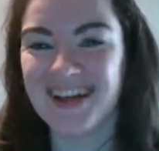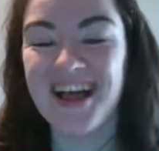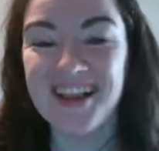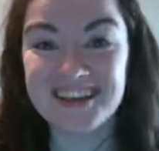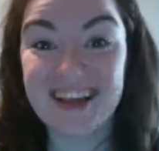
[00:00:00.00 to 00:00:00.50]

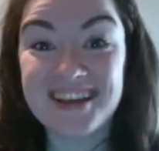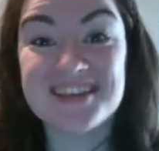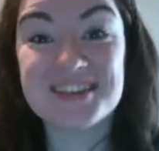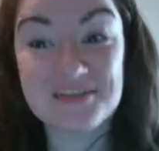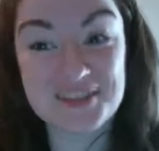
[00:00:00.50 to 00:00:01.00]
Like and
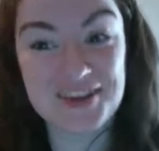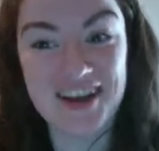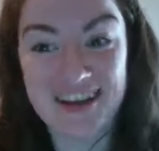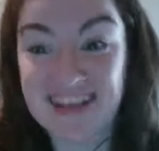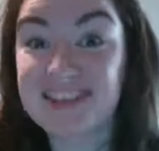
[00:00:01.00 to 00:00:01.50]

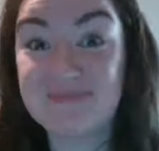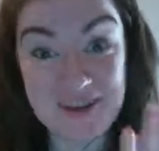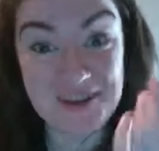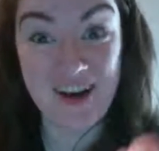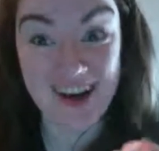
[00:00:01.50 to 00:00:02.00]
subscribe. It's been
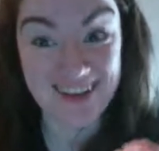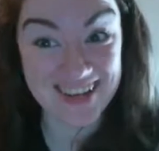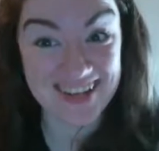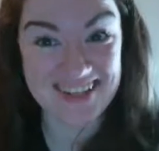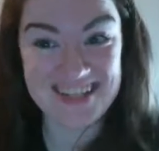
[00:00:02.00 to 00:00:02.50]
a while,
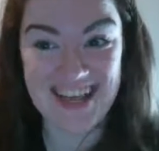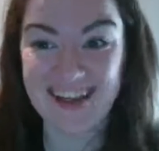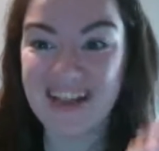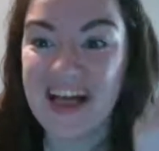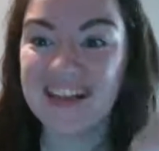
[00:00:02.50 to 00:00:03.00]
can you tell?
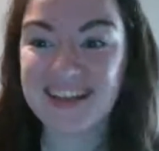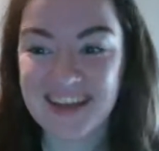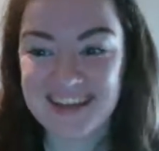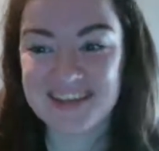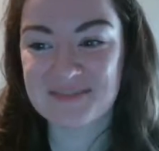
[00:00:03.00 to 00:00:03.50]

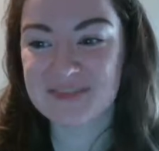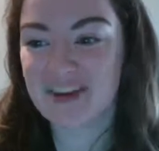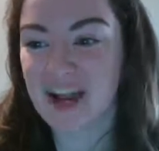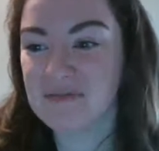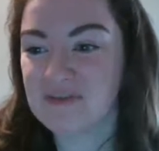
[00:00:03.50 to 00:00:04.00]
Like and
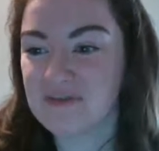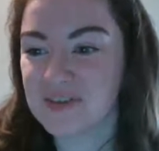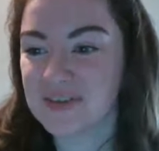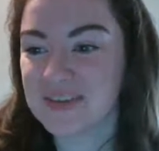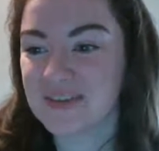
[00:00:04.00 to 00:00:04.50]
subscribe if you
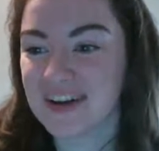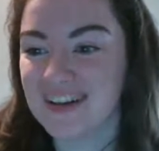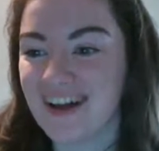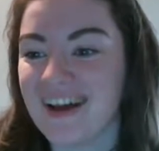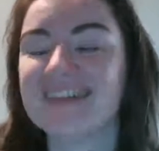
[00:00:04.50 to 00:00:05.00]
feel so
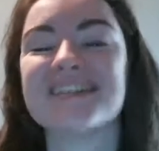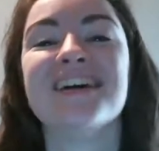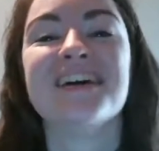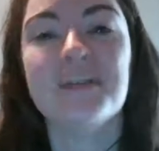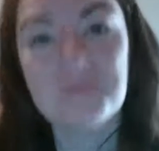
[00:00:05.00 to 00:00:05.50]
inclined.
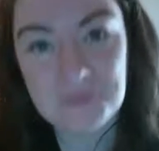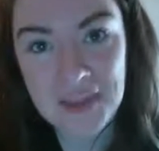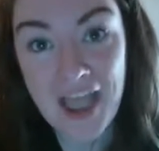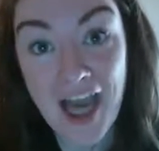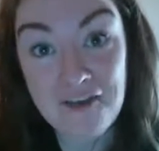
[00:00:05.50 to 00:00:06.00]

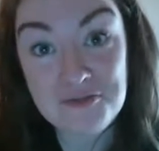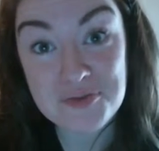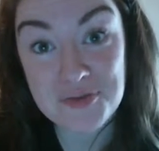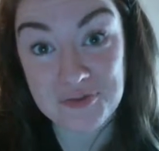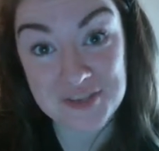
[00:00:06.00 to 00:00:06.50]
Have a
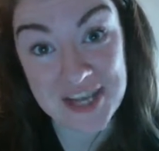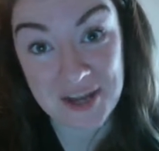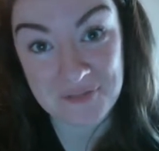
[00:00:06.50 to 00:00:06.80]
beautiful day.